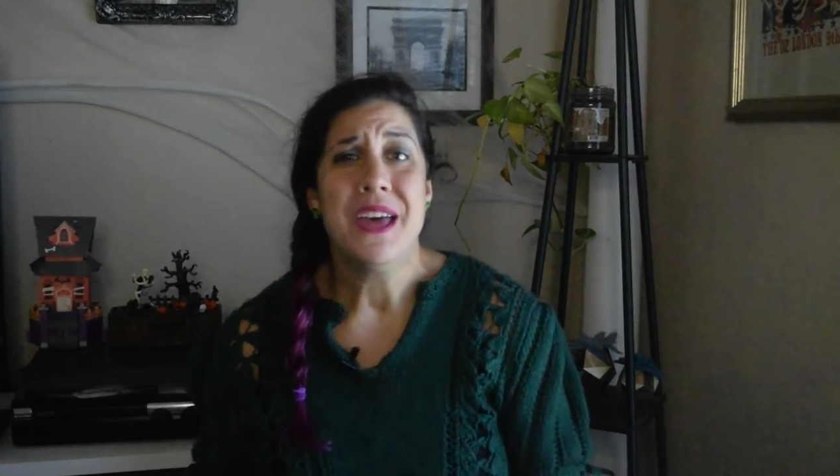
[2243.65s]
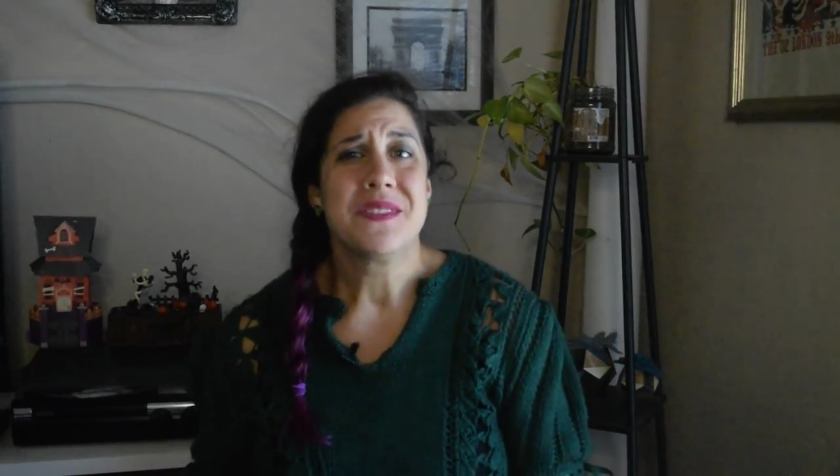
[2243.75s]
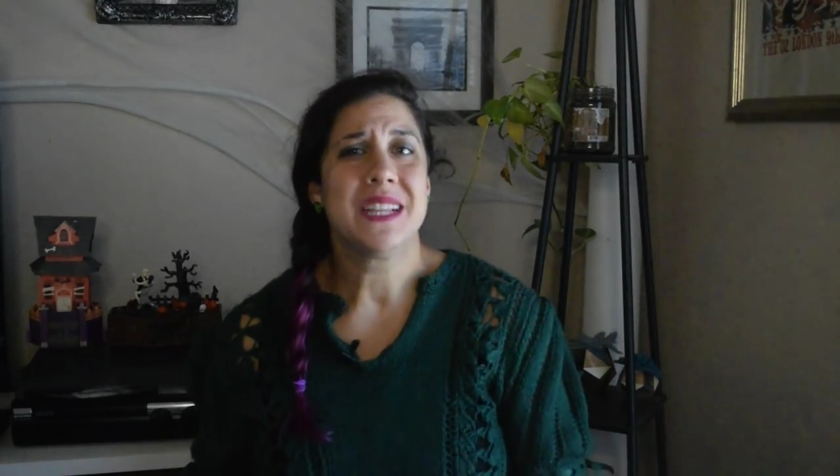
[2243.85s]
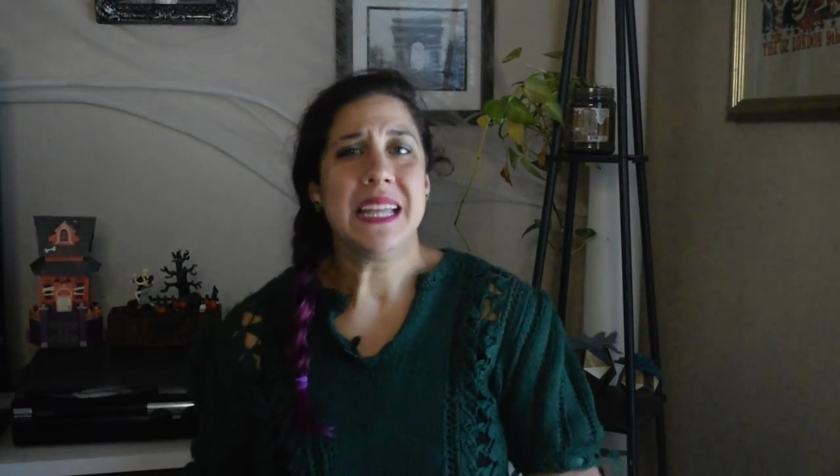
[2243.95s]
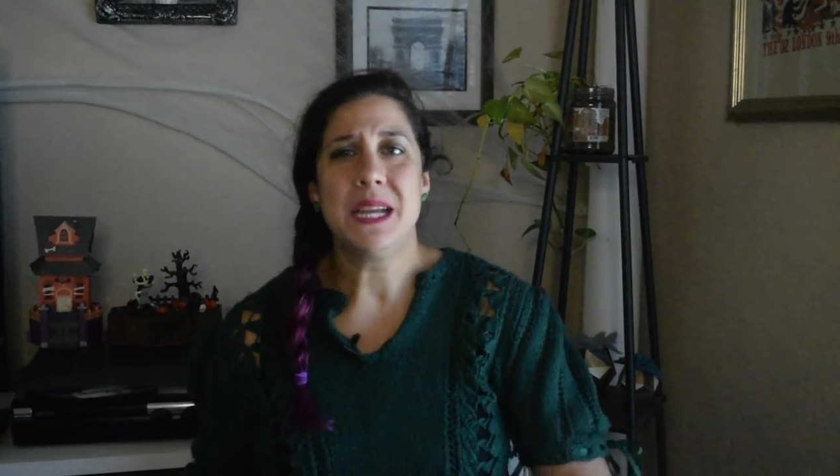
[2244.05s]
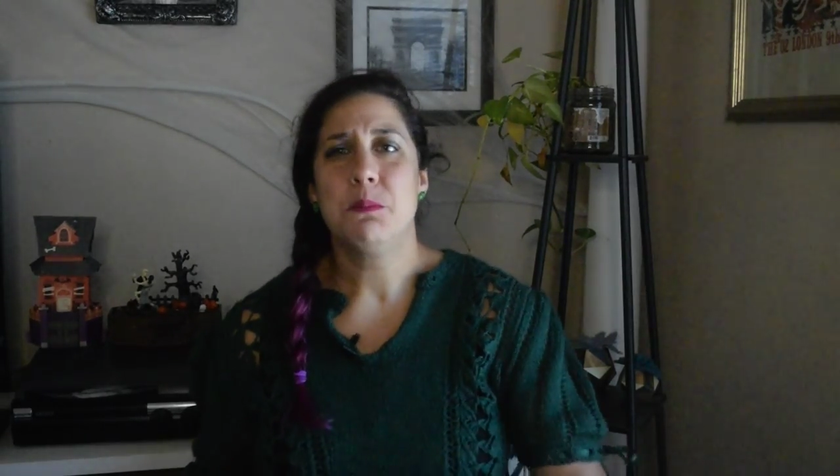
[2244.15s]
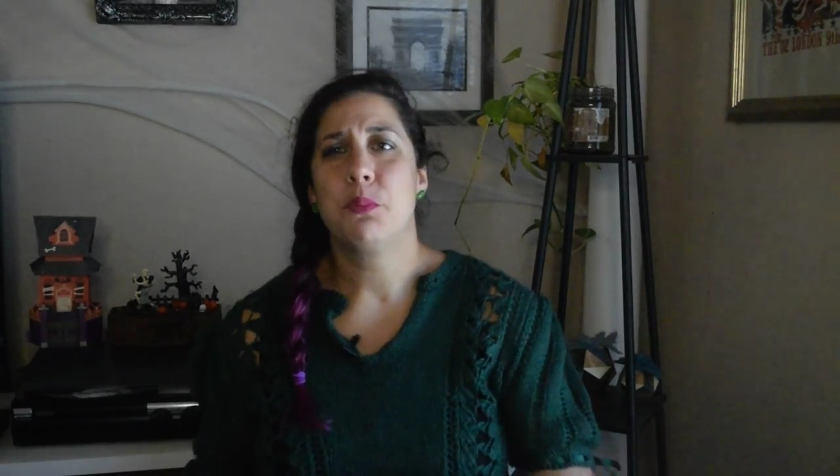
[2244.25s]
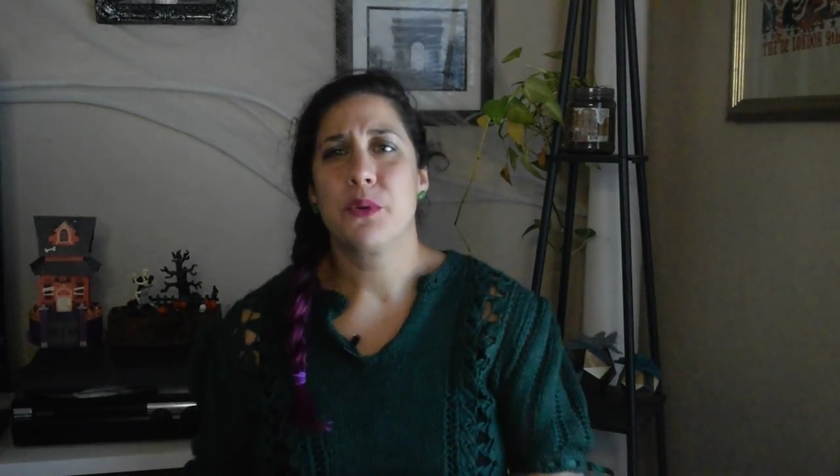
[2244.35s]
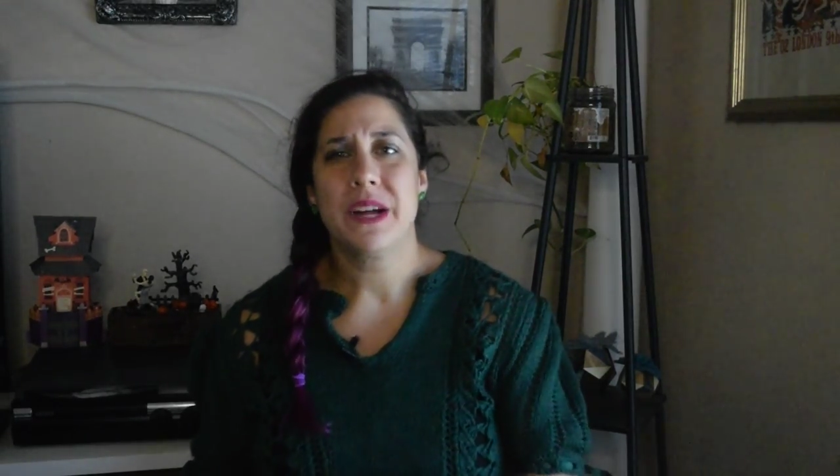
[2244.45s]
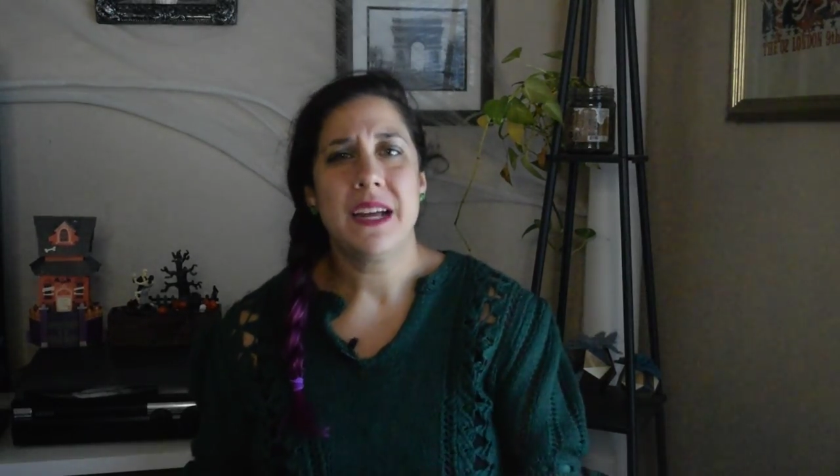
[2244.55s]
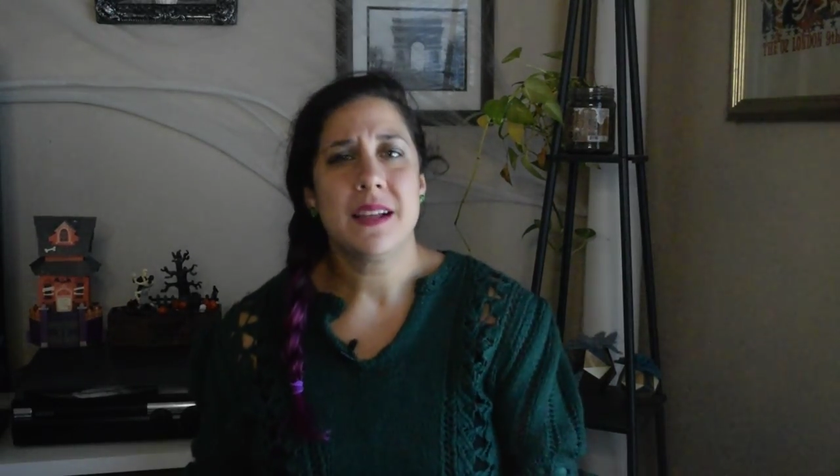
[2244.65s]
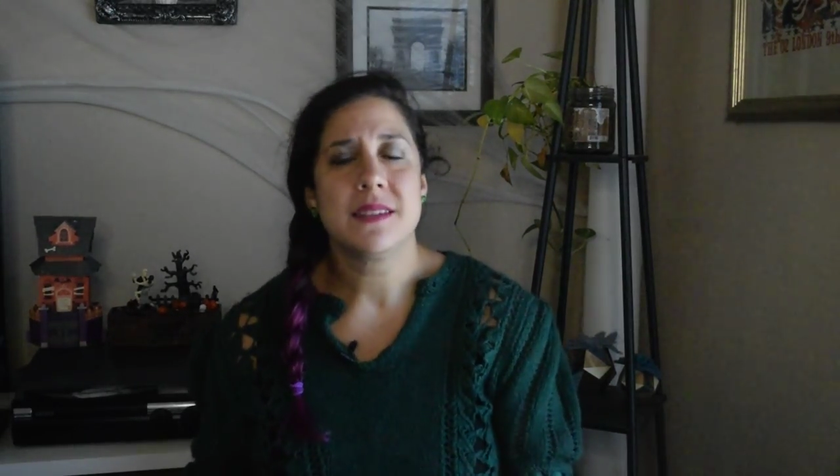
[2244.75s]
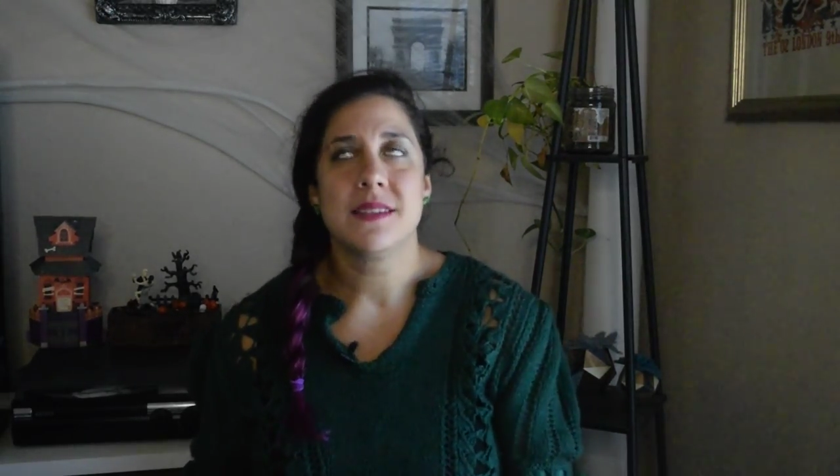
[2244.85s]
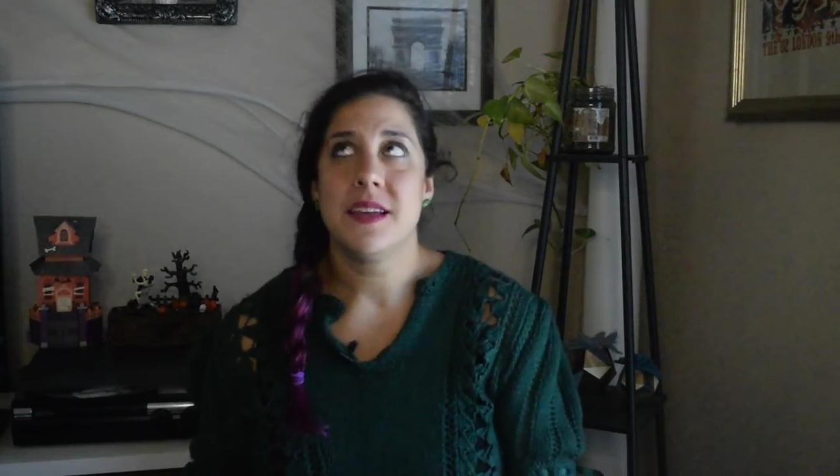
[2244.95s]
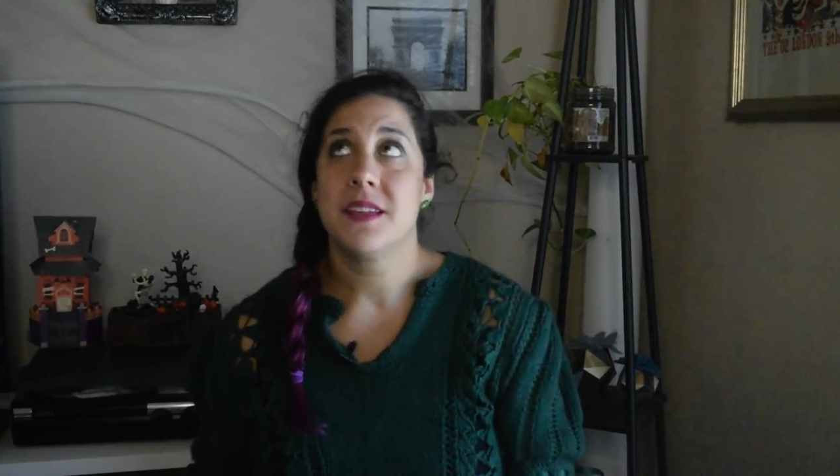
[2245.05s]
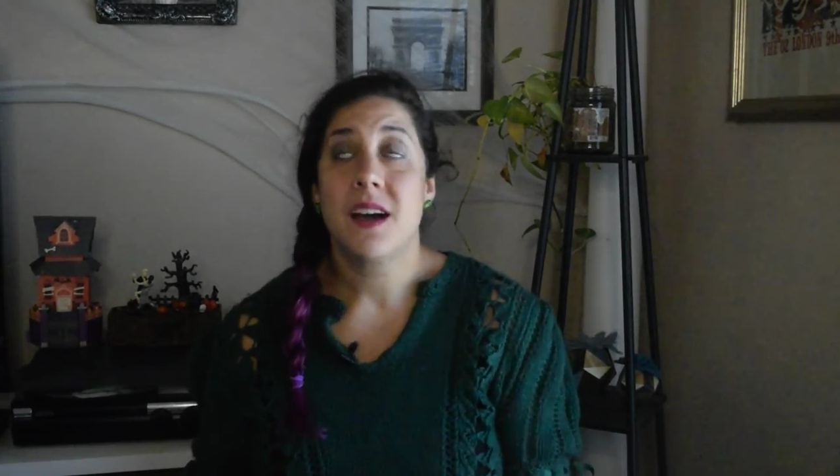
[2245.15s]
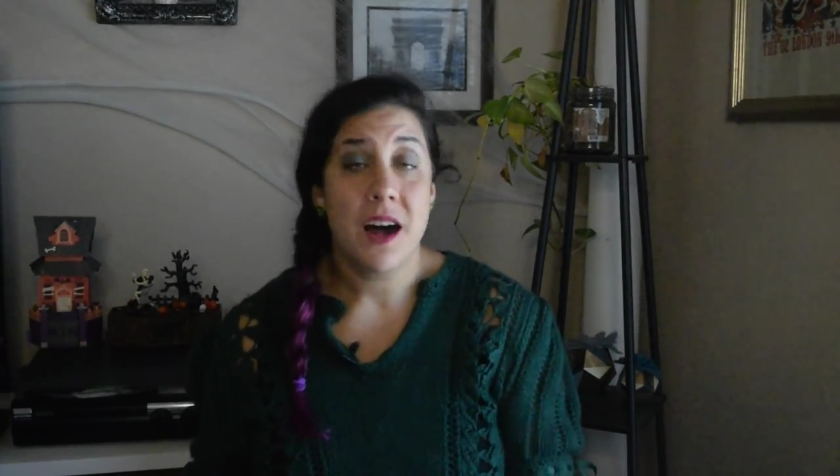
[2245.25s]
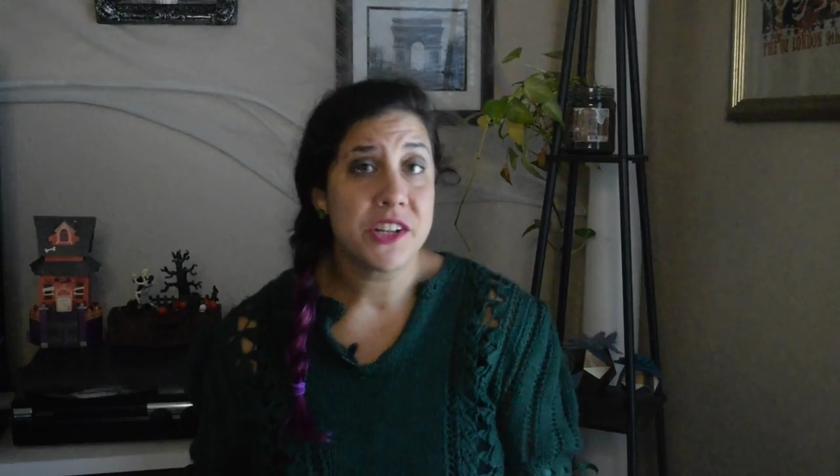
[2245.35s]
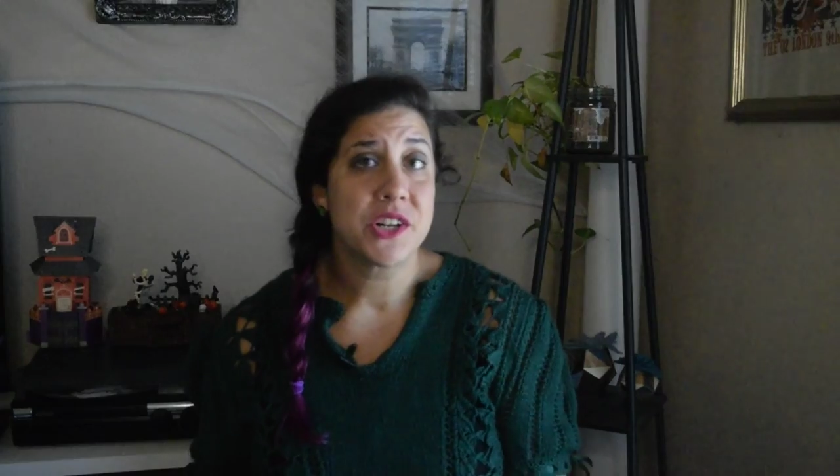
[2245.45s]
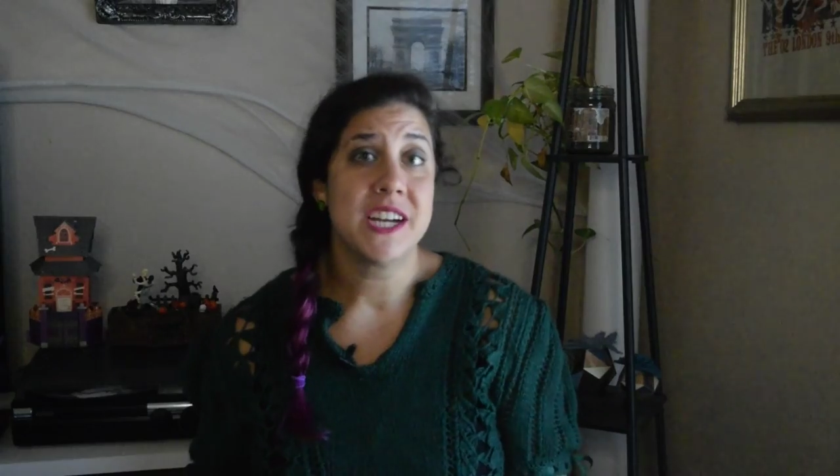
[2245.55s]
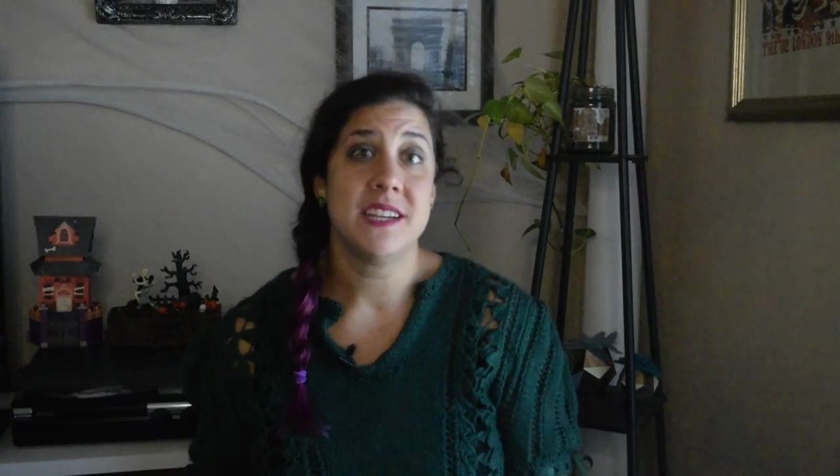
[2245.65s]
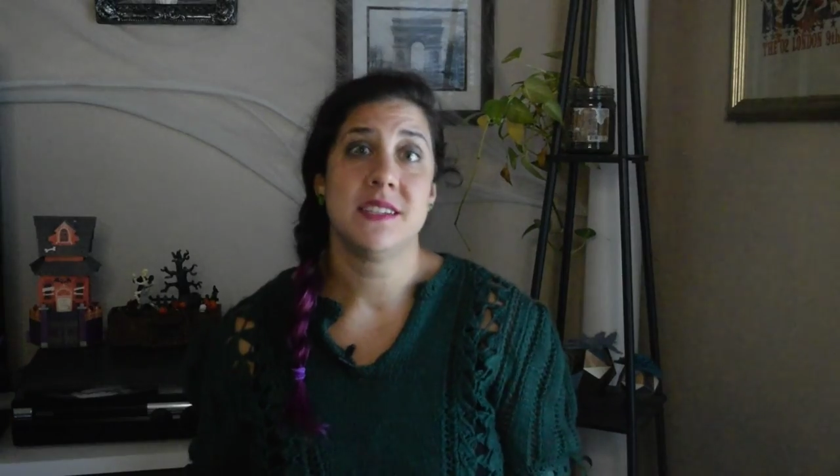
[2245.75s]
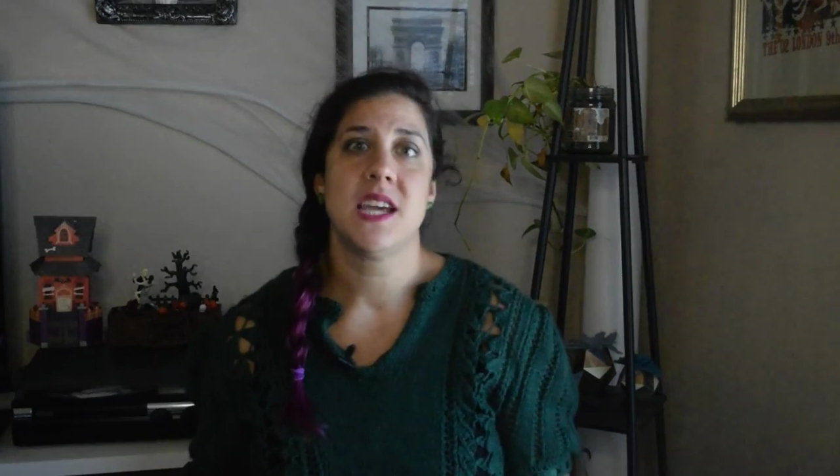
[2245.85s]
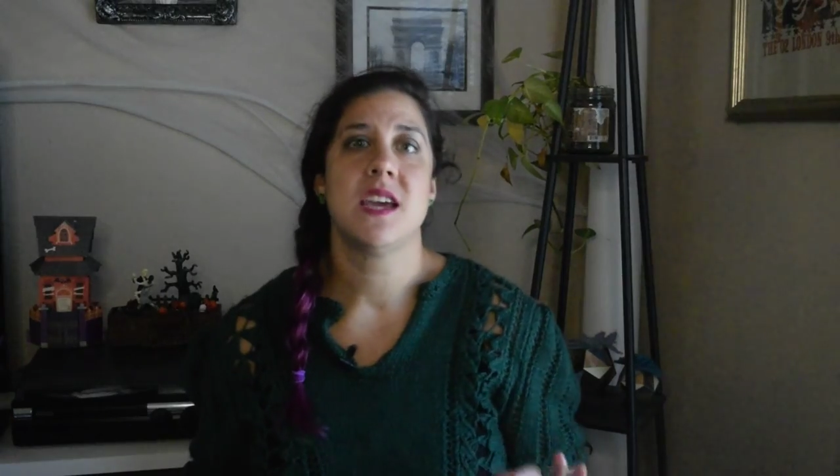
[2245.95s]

The linen breathes, and the color is